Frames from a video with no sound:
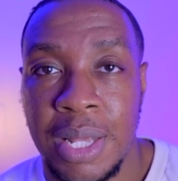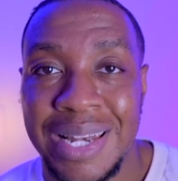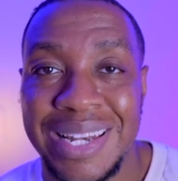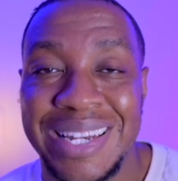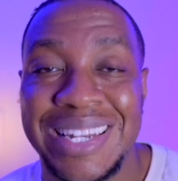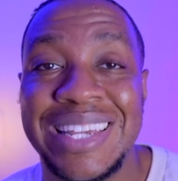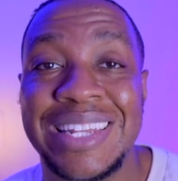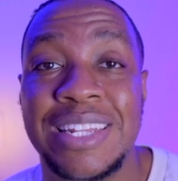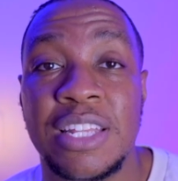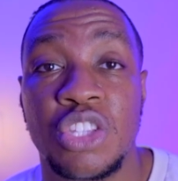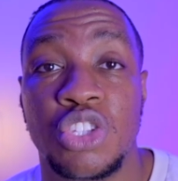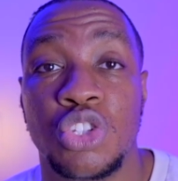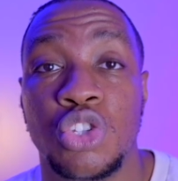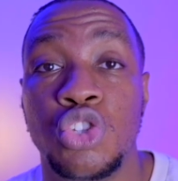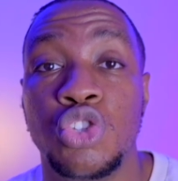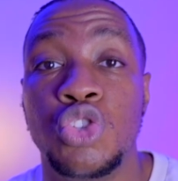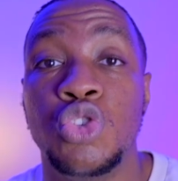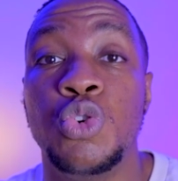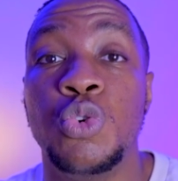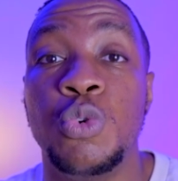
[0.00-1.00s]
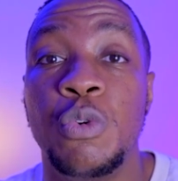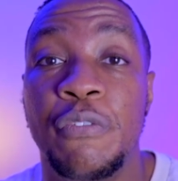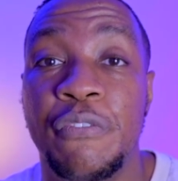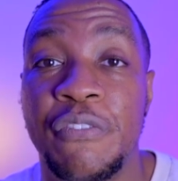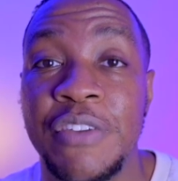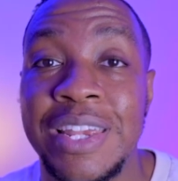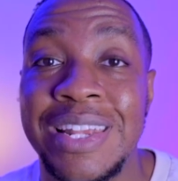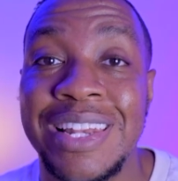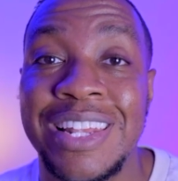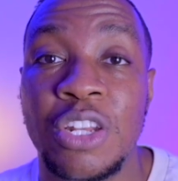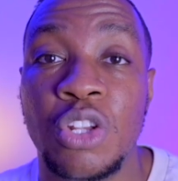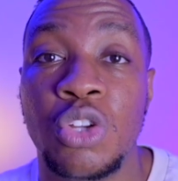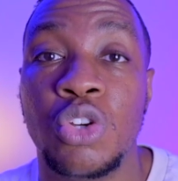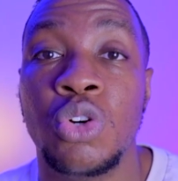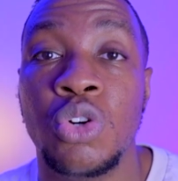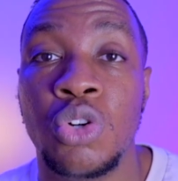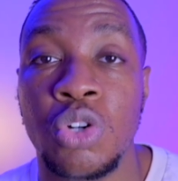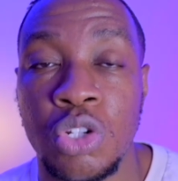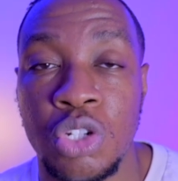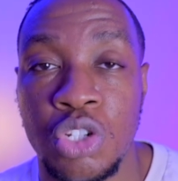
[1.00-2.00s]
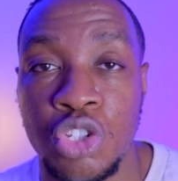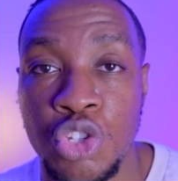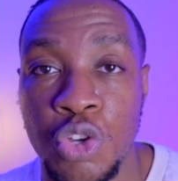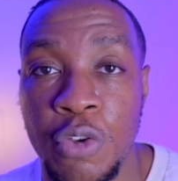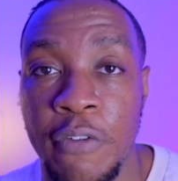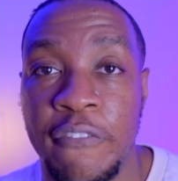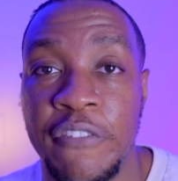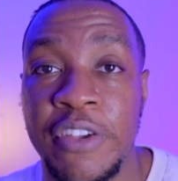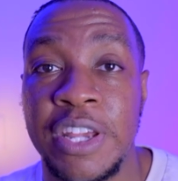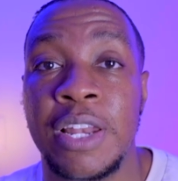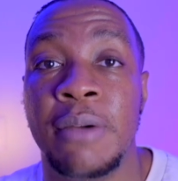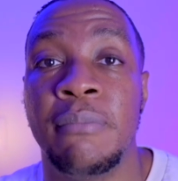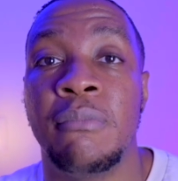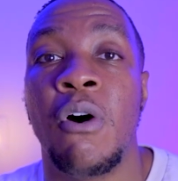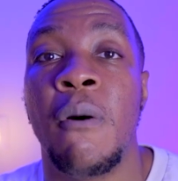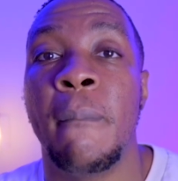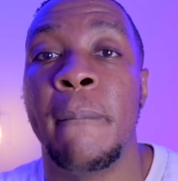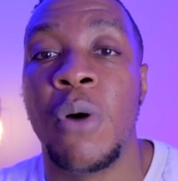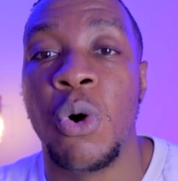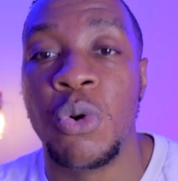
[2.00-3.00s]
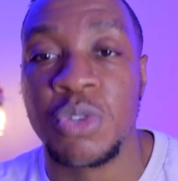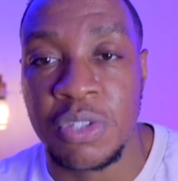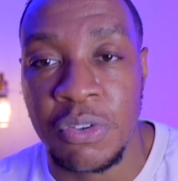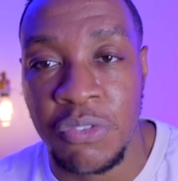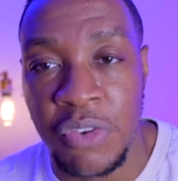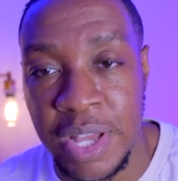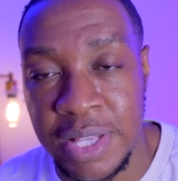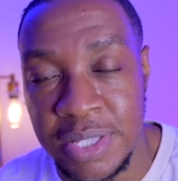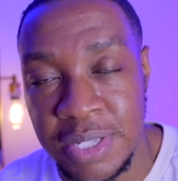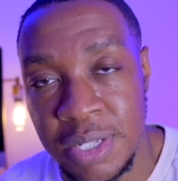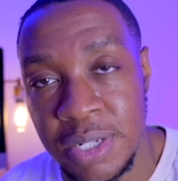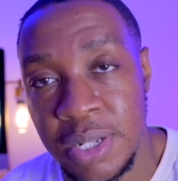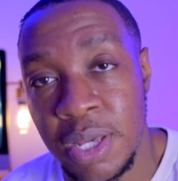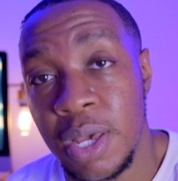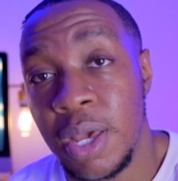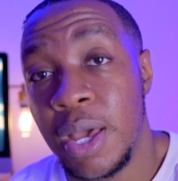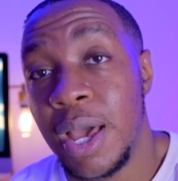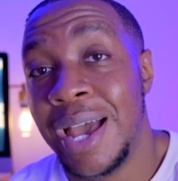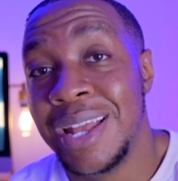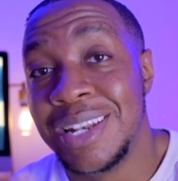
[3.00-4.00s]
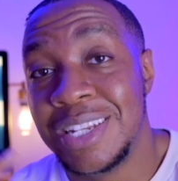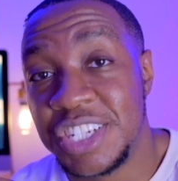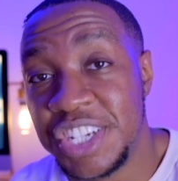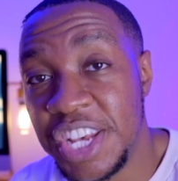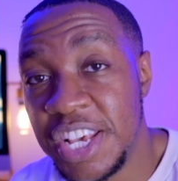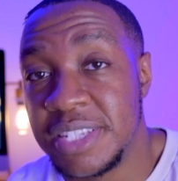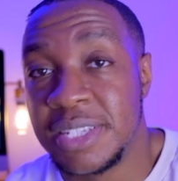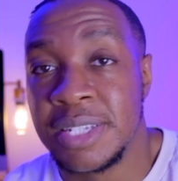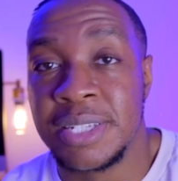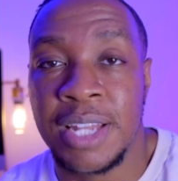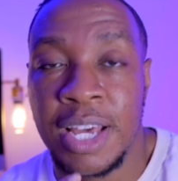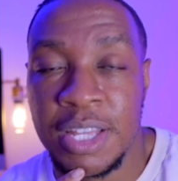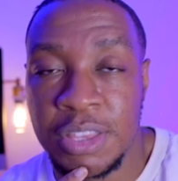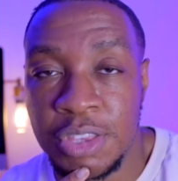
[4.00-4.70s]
leading to you feeling good, you feeling more motivated and chasing that